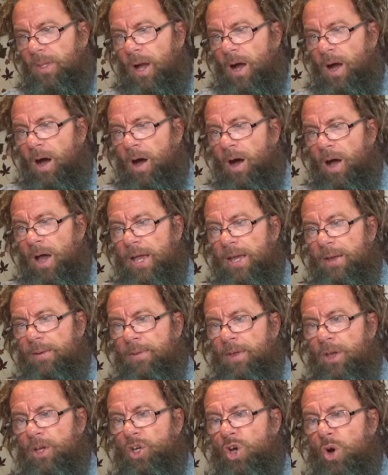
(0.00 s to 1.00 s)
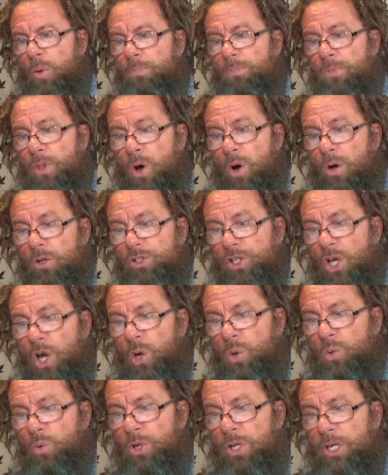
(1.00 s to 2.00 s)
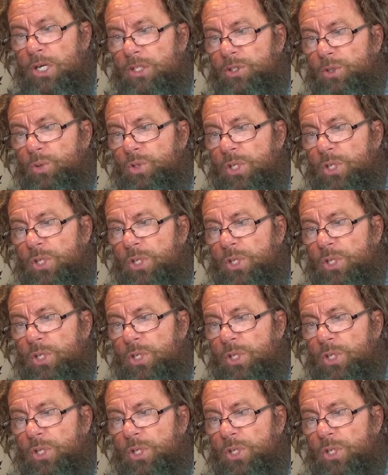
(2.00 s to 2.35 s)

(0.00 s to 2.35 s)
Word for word: I come not only to